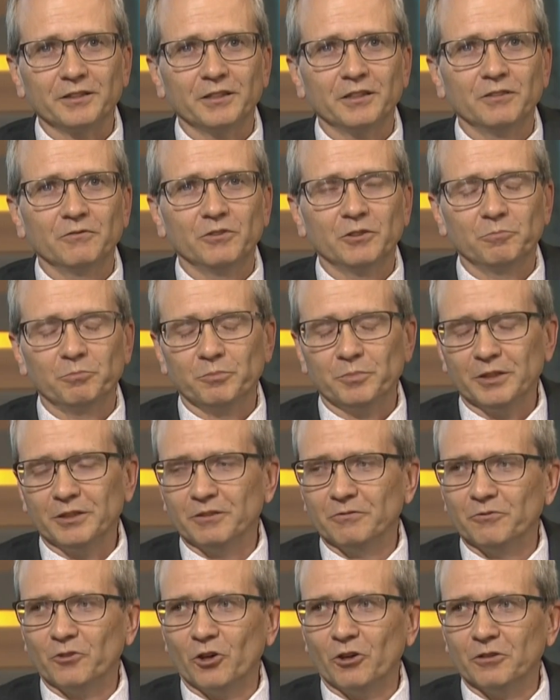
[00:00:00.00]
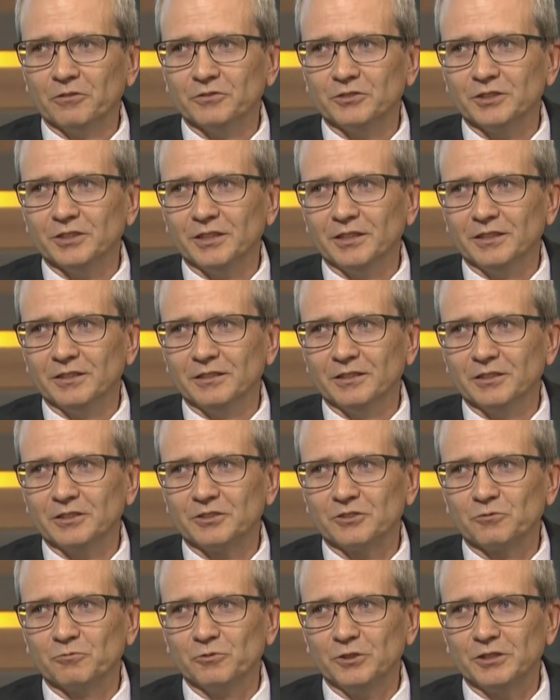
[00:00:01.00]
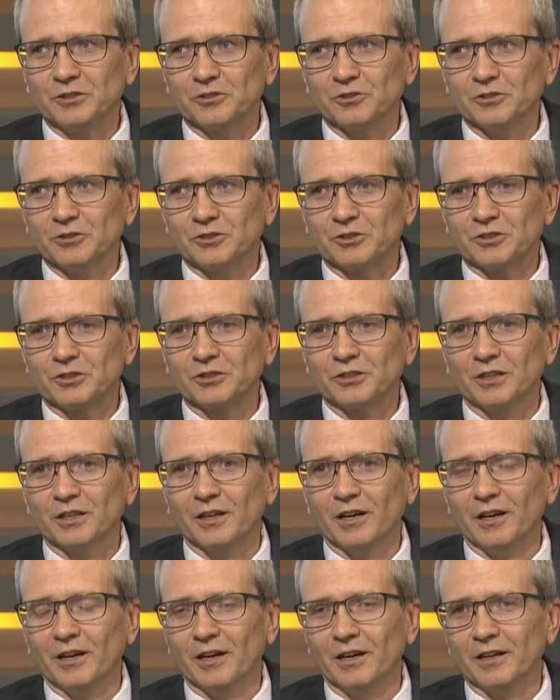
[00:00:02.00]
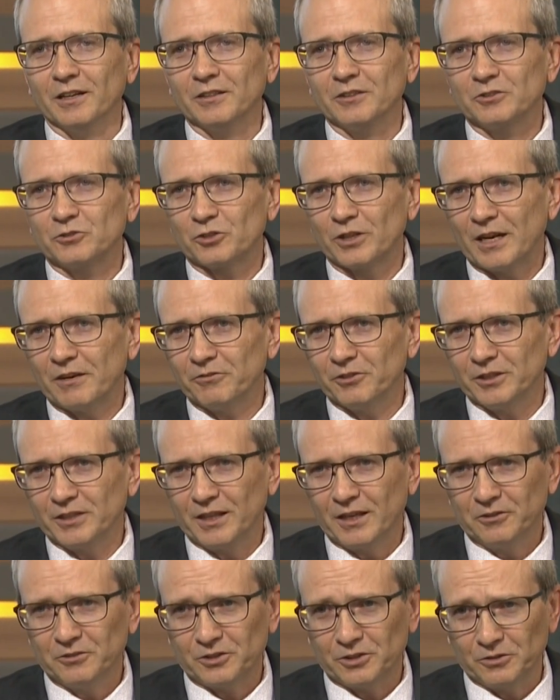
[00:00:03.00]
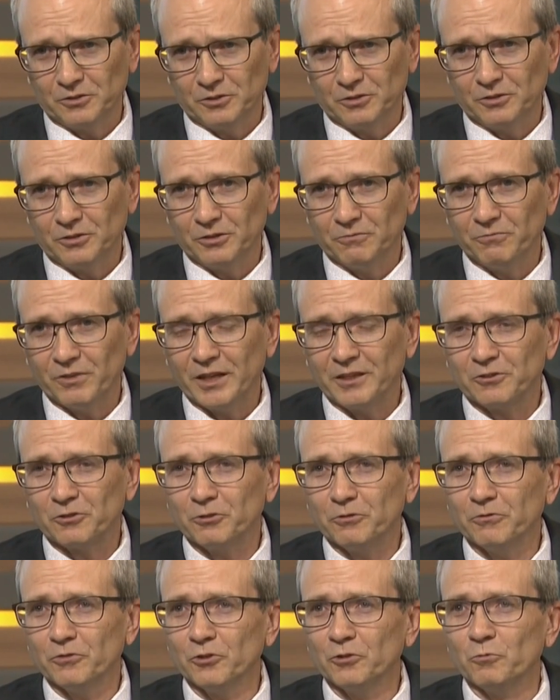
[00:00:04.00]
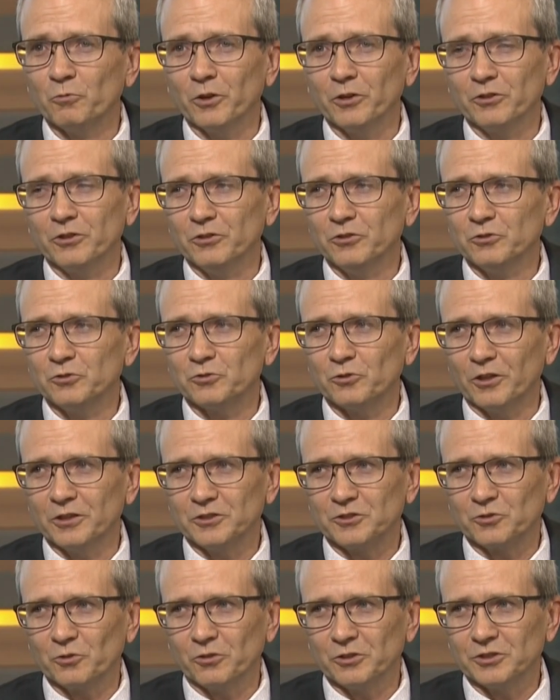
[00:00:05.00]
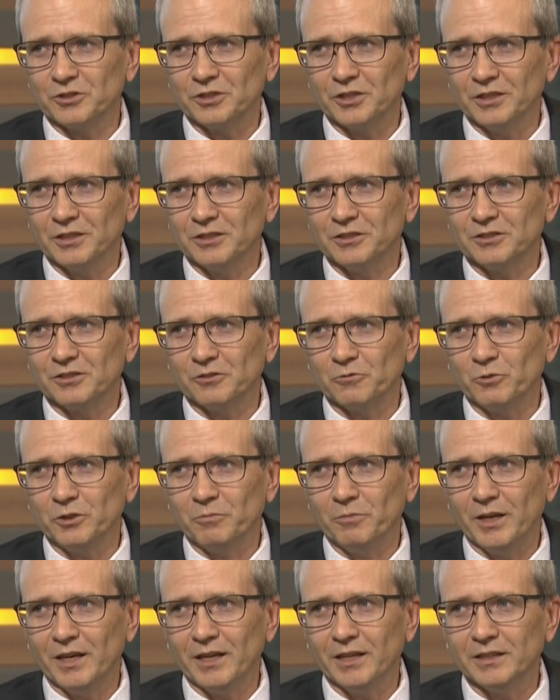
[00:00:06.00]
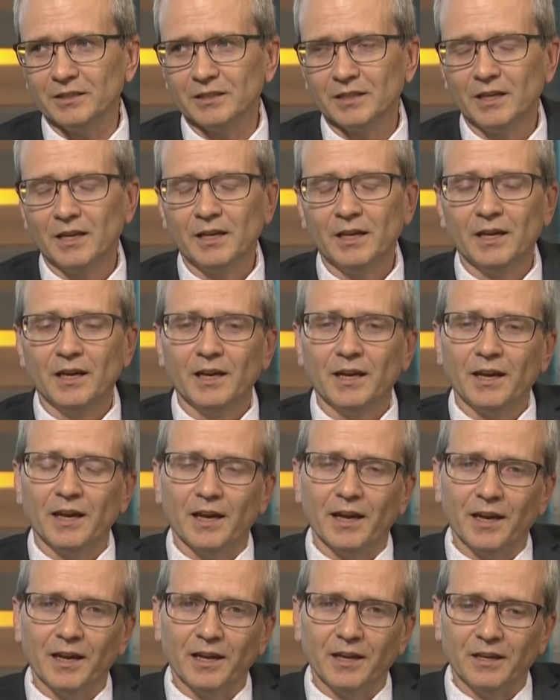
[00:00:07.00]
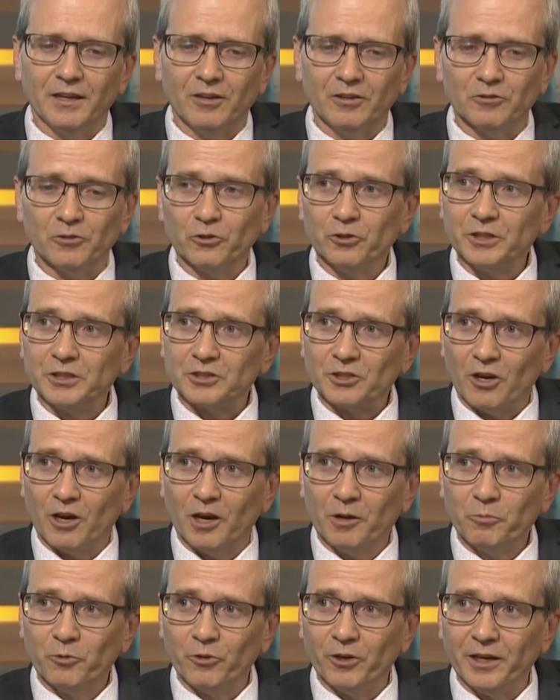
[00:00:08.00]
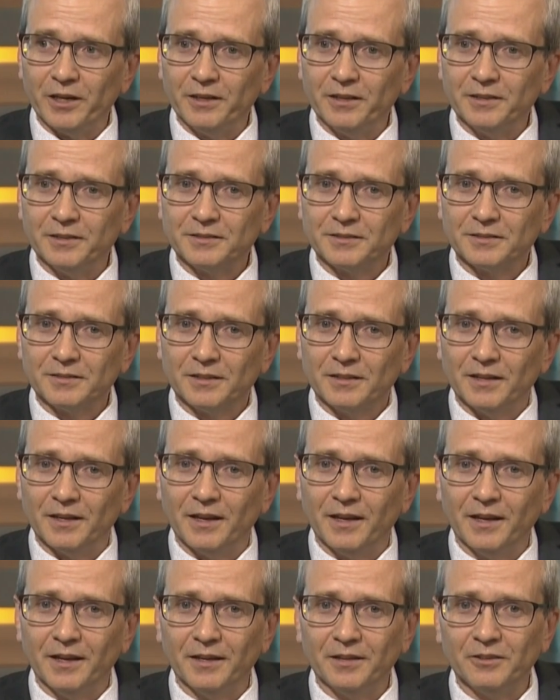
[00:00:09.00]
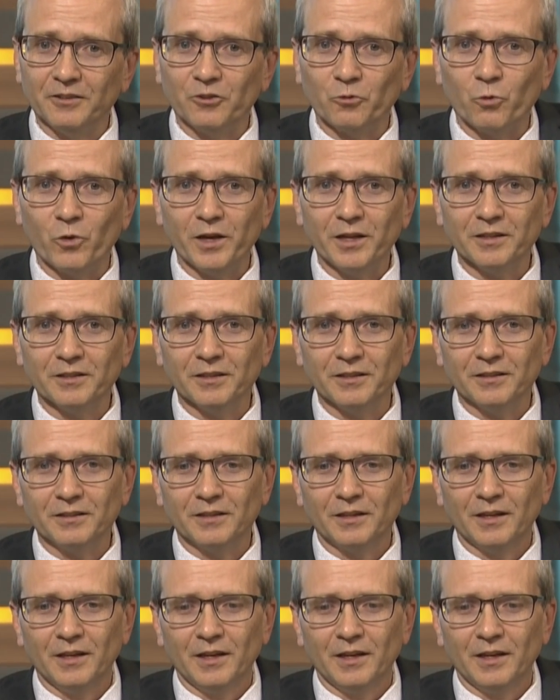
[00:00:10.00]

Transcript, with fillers: that have been, been involved in this research, uh, traveling out to Vancouver, where the neutron source is that we made and learning to operate it and the way that